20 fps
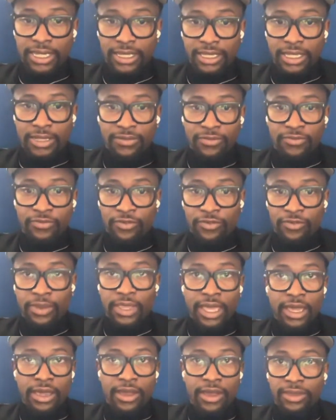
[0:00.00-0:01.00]
And then from
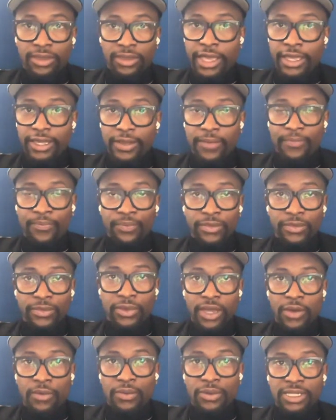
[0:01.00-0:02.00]
there, like
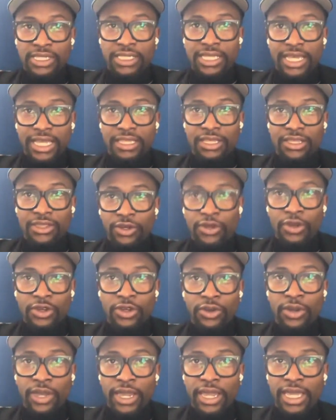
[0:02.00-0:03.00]
I want to say in the third
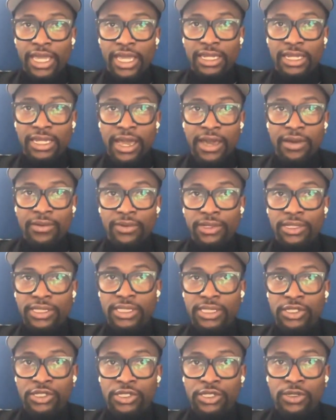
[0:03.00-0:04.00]
grade, I was
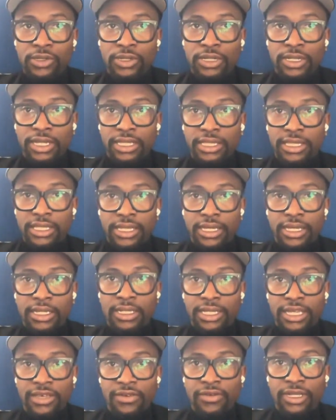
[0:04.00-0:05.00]
a student at the
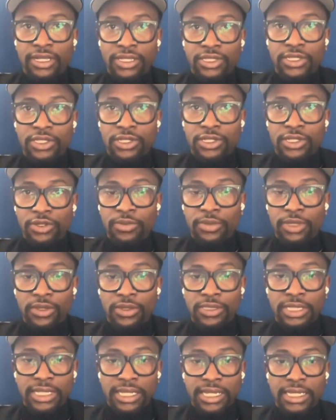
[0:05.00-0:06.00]
Cleveland Institute of
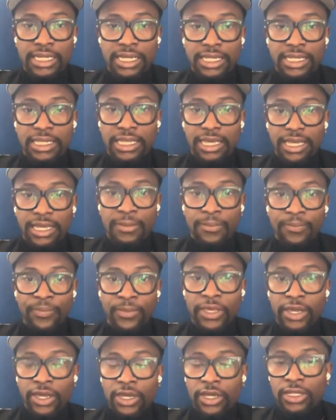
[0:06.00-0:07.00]
Music. And then
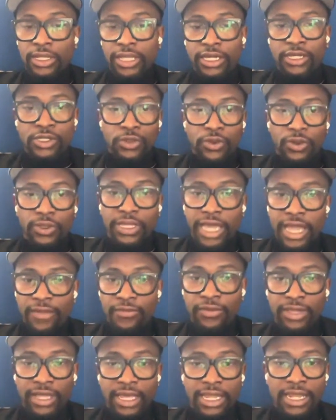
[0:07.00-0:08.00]
like shortly
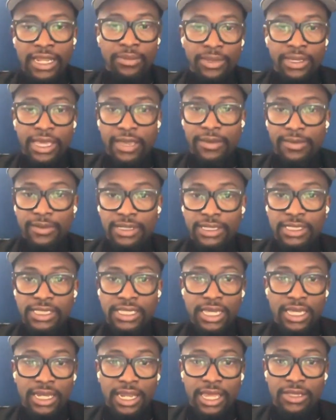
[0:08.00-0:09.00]
after that, I became a
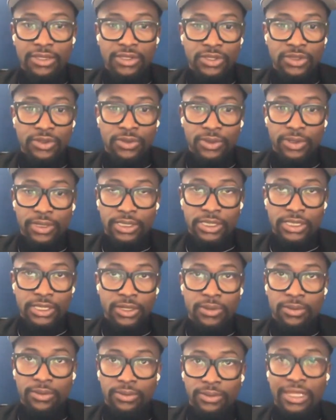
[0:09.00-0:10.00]
singing angel.
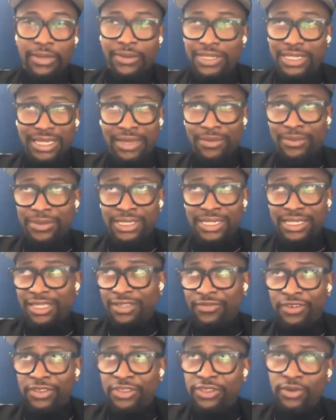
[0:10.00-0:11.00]
So that was like, I must in the
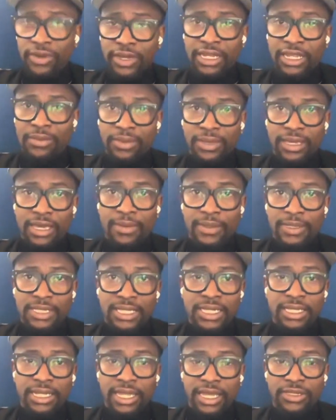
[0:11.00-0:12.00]
fifth grade, I became a
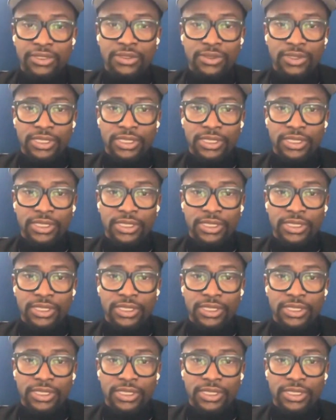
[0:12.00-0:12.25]
singing angel.